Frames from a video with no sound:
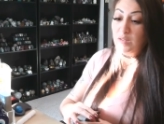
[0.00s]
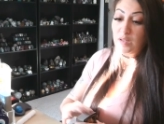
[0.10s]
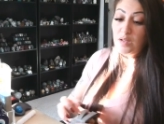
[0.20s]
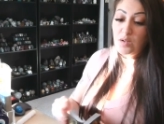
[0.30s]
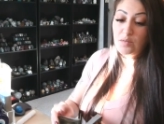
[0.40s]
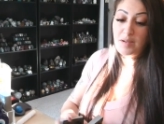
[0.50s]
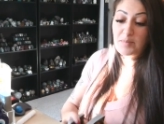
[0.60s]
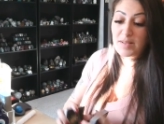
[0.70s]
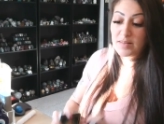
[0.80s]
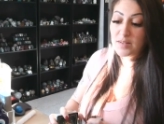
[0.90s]
all right,
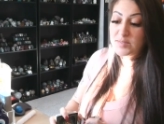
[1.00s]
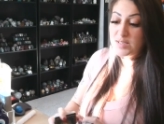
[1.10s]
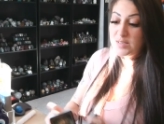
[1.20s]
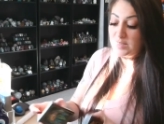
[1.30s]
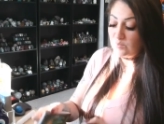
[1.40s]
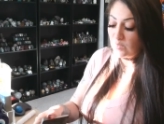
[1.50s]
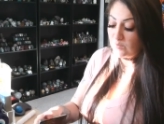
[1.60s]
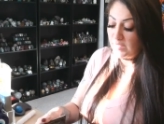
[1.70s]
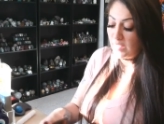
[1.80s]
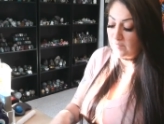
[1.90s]
my loves, let's see what we
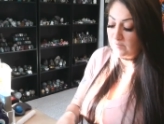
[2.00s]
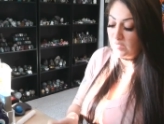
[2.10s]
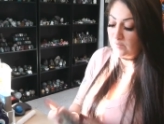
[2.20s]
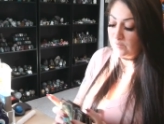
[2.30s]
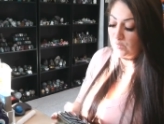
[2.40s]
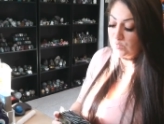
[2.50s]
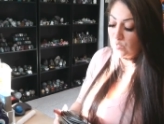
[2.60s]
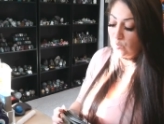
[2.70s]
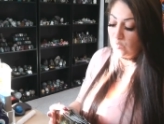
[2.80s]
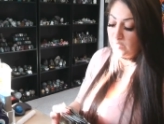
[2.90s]
have here for
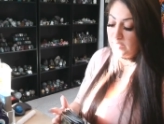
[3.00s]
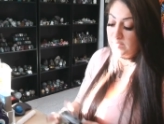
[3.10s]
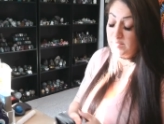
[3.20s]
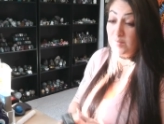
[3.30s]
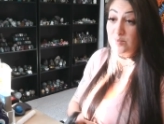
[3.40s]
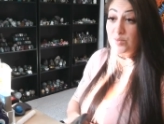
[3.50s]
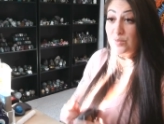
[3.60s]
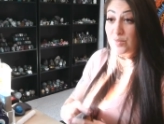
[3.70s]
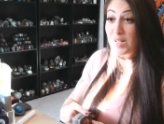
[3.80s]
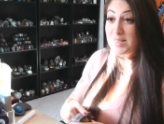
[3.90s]
Taurus, Sun, Moon,
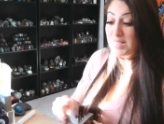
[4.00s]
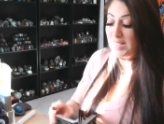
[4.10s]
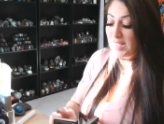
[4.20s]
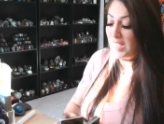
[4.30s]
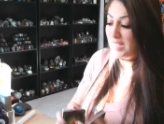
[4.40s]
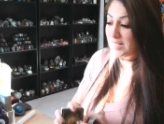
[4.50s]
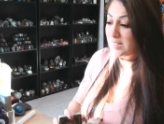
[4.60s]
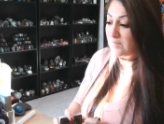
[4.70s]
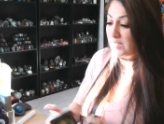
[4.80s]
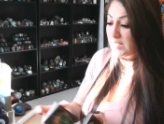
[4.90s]
Rising, and
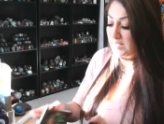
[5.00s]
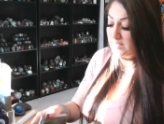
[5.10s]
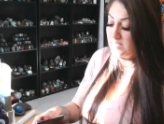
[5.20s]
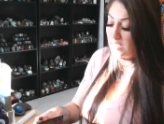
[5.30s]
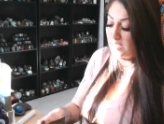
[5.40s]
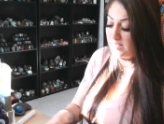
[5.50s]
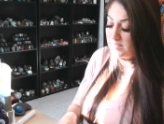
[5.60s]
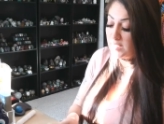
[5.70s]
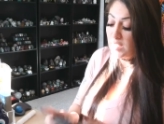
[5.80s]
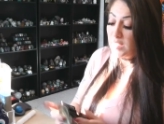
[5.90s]
Venus signs.
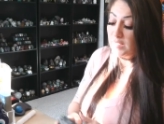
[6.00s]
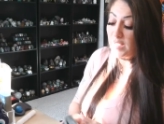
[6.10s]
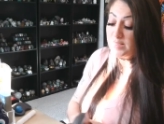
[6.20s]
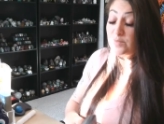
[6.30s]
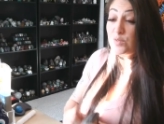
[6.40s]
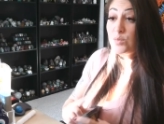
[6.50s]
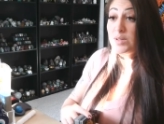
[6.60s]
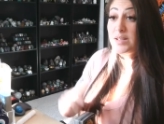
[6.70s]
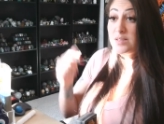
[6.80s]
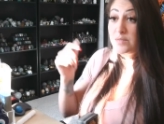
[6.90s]
Guys, if you would
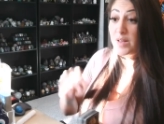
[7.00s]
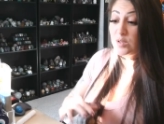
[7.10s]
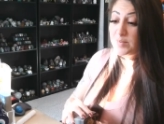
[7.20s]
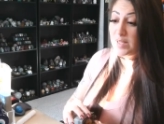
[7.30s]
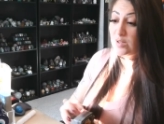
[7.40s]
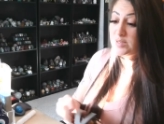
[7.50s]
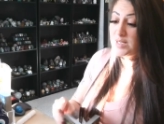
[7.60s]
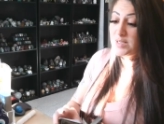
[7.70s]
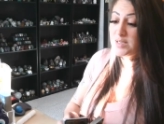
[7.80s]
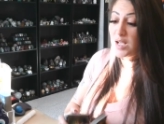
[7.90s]
like to follow me on
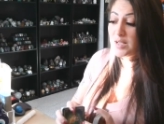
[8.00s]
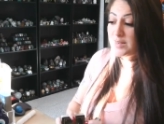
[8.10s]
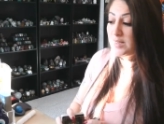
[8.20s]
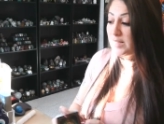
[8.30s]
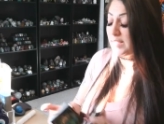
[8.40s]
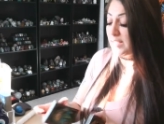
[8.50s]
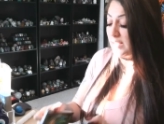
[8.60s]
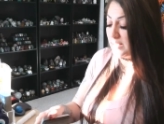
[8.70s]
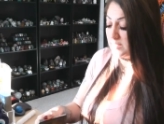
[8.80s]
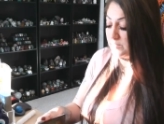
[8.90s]
TikTok, the link
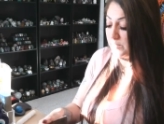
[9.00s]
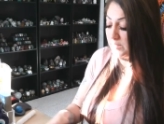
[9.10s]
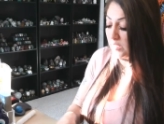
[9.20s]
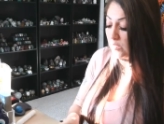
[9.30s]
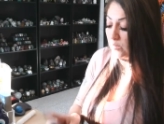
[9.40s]
is below.